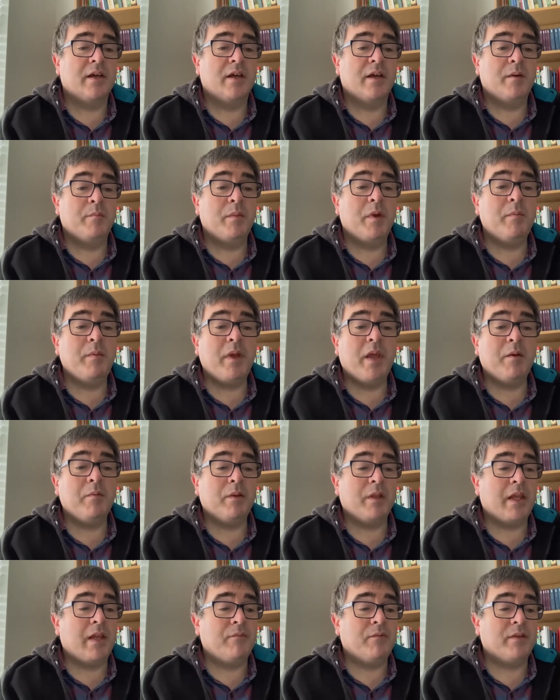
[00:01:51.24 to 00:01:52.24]
Maybe he
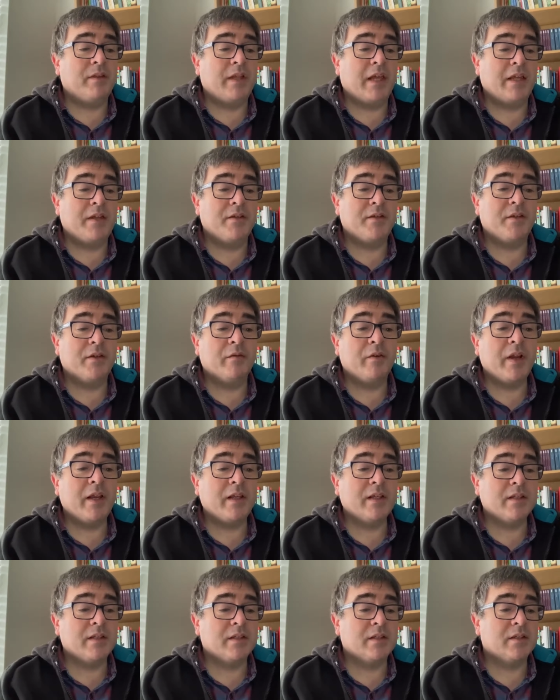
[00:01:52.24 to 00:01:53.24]
will even teach the
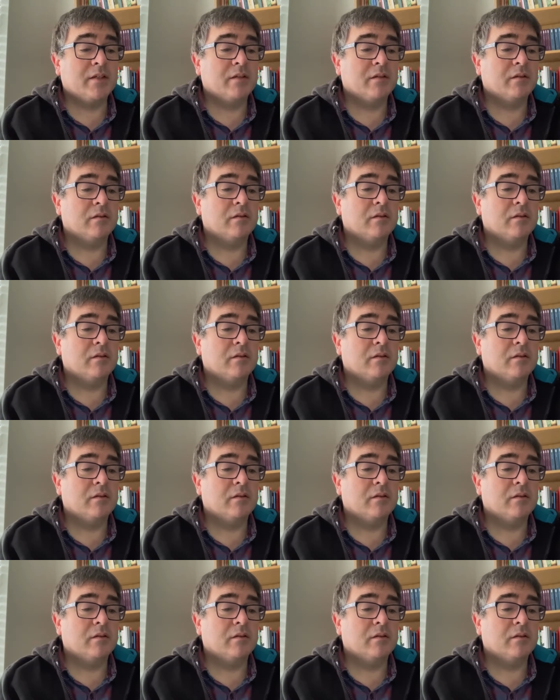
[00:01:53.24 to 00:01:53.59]
Greeks.